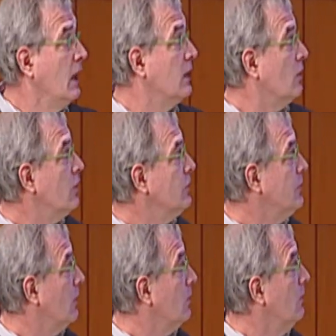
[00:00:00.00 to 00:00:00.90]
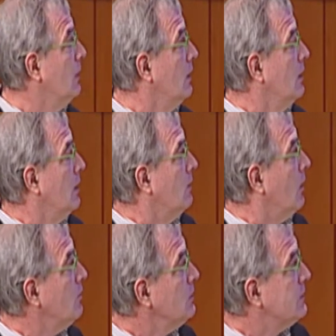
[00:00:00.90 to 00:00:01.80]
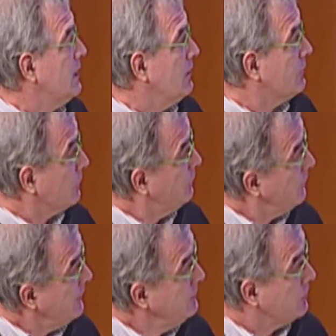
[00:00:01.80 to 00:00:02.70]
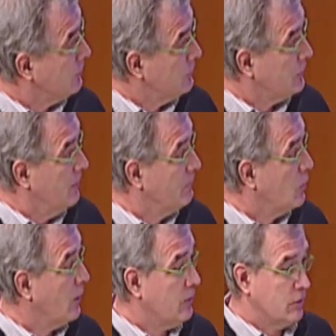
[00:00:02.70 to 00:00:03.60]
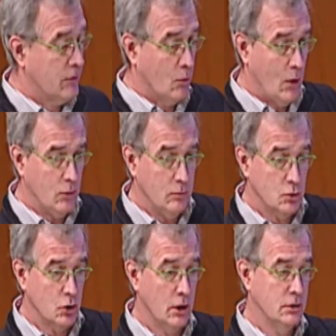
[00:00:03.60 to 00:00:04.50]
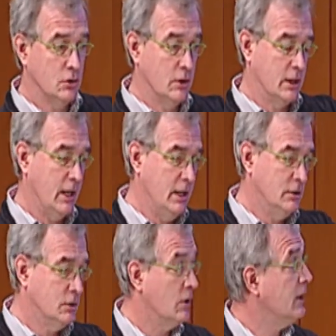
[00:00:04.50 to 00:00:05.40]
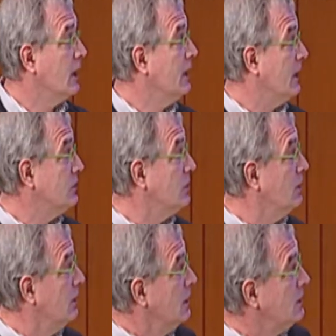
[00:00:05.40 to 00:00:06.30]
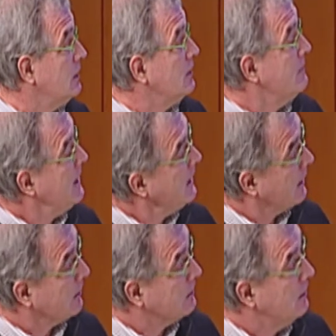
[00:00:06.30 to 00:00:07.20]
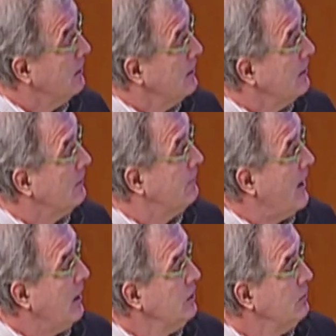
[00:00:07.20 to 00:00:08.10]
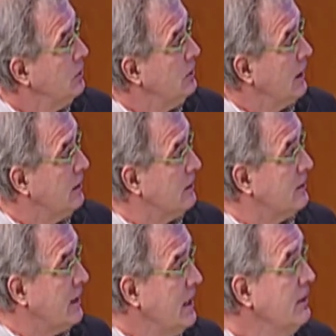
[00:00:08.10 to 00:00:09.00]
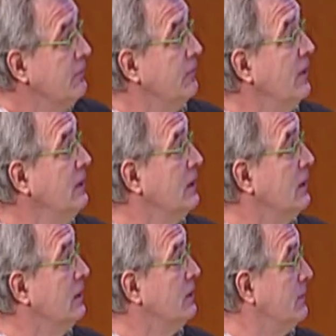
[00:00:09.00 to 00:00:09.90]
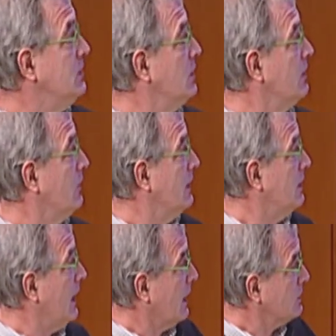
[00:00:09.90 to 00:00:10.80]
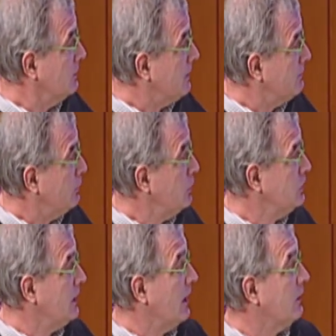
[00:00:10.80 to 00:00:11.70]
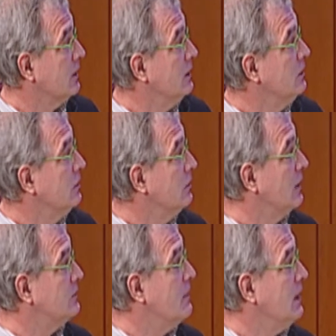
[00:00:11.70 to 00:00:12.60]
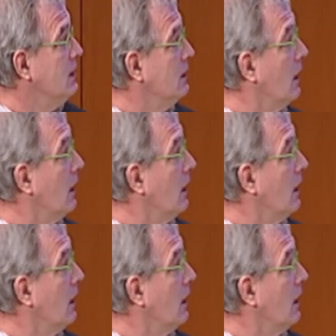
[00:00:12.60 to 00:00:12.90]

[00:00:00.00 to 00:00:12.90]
And also, what will it take for funders, whether it's the Wellcome Trust or the Gates or NIH, to demand that the valuable data that they have funded to be generated actually be pushed out into as many